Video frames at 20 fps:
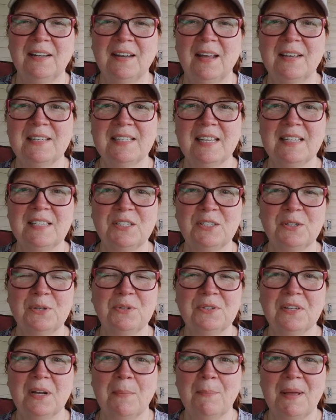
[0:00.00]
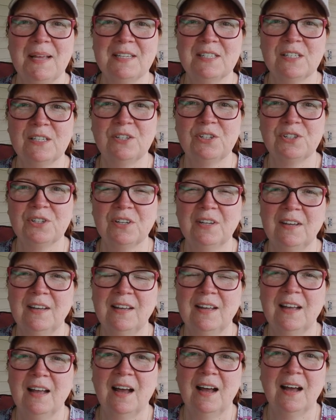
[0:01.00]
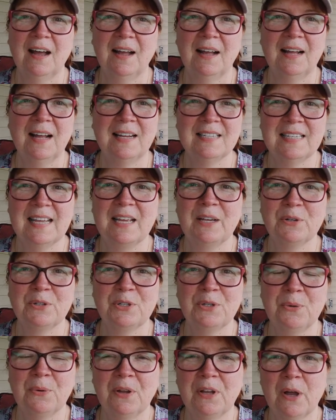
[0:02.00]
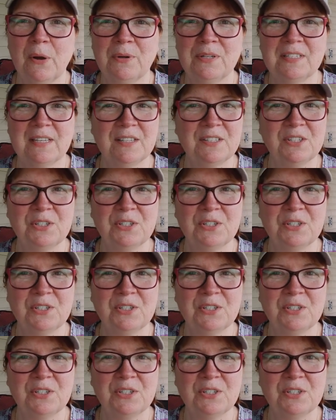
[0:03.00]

I sent Susan a message a day or two ago and said,